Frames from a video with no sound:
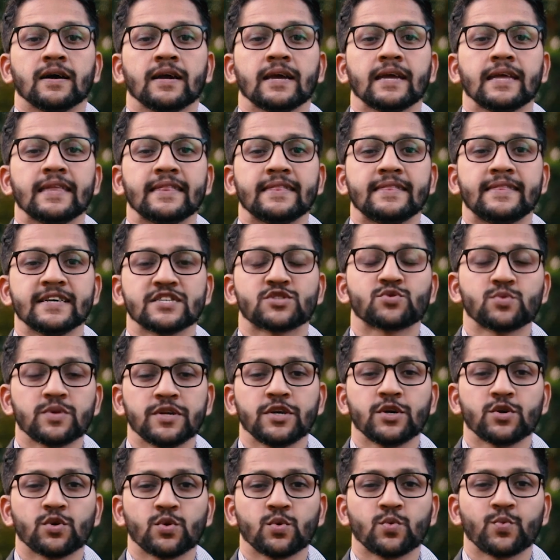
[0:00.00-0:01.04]
In this
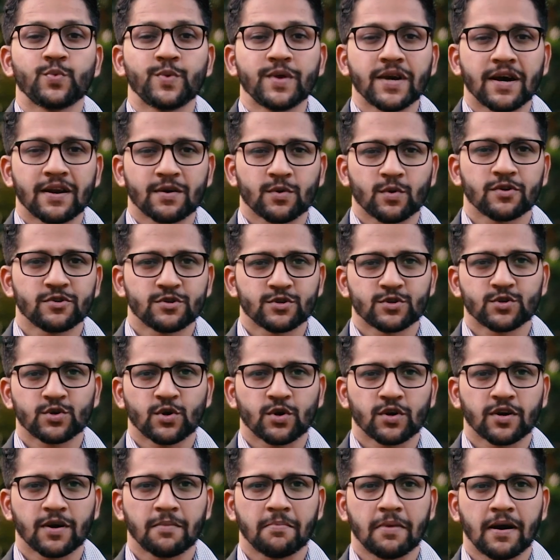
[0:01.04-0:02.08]
video, we are going to
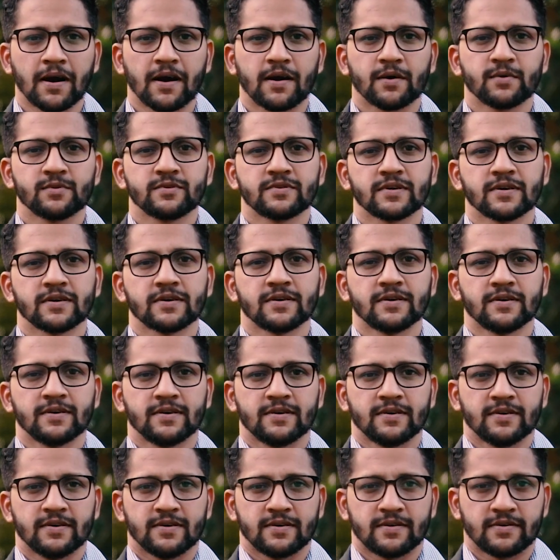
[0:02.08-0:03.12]
talk about
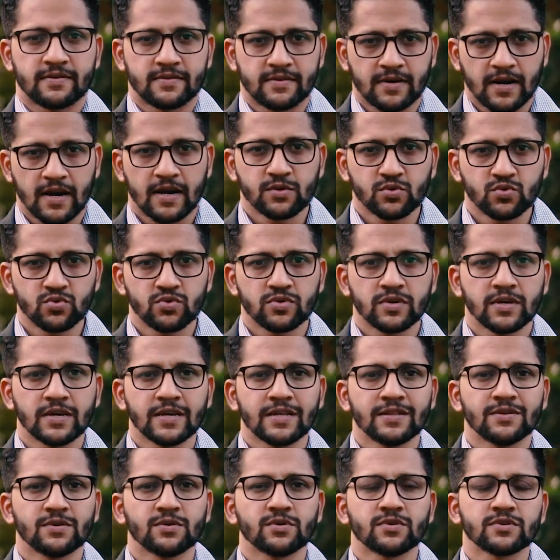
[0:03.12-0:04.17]
Rahu
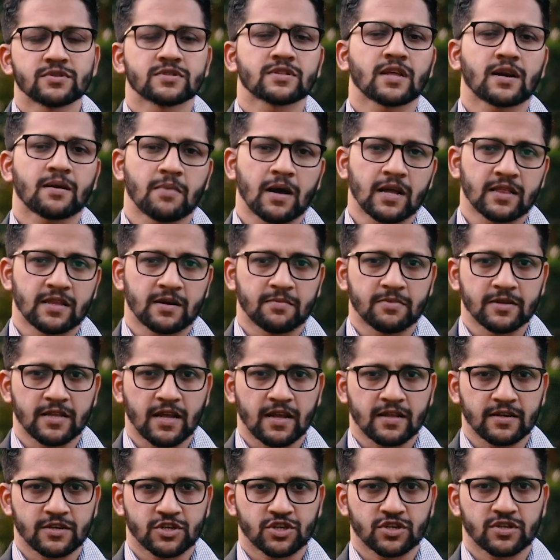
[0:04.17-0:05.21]
in
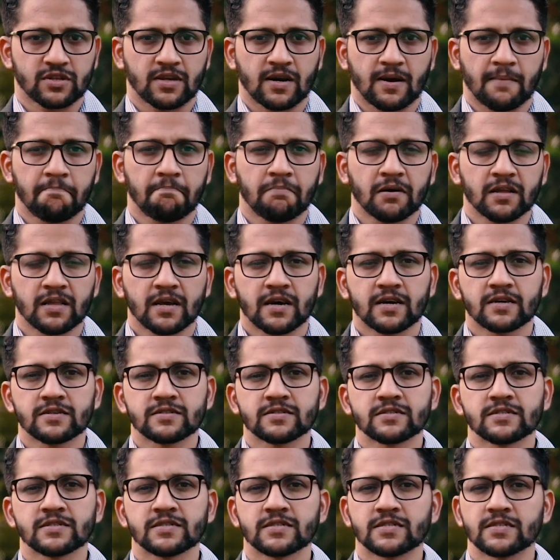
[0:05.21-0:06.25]
Uttarabhadrapada Nakshatra,
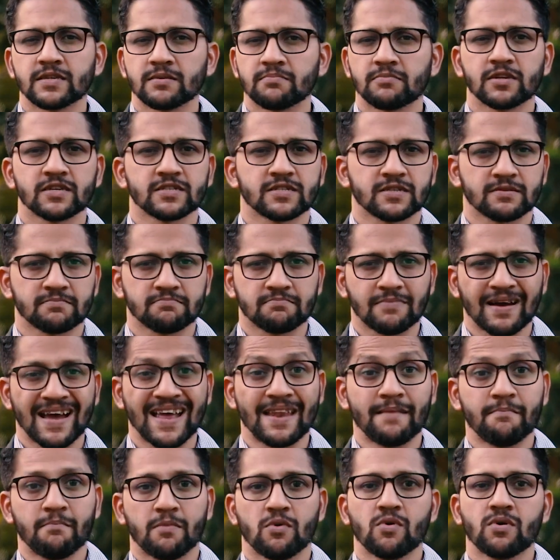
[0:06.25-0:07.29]
Padas, symbolism,
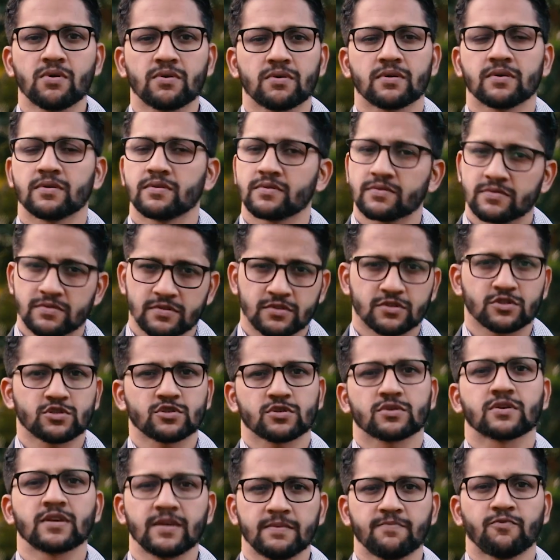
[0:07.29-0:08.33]
and more. So
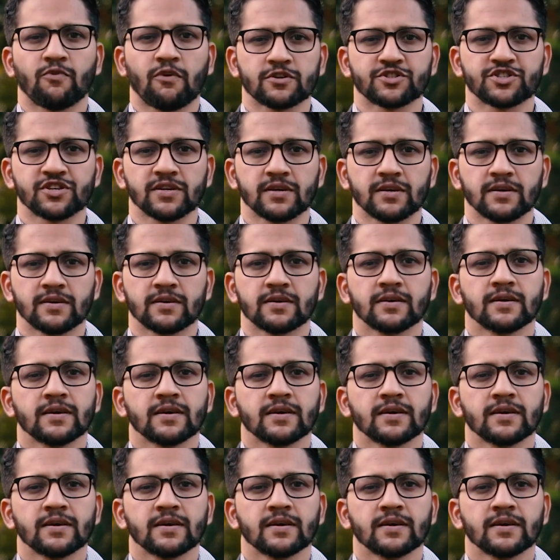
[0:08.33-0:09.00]
keep watching.